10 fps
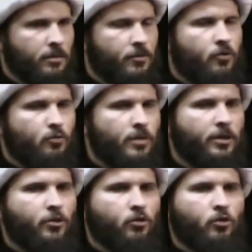to
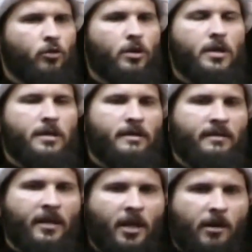make sure that
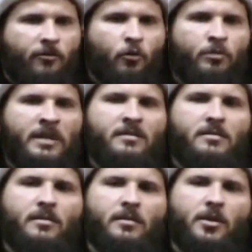the
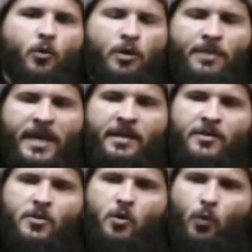government
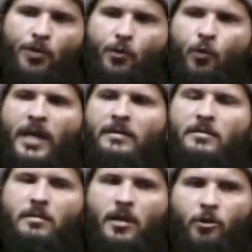remains with the
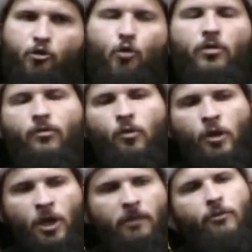right and truthful
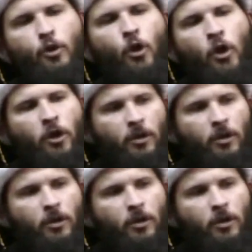governor.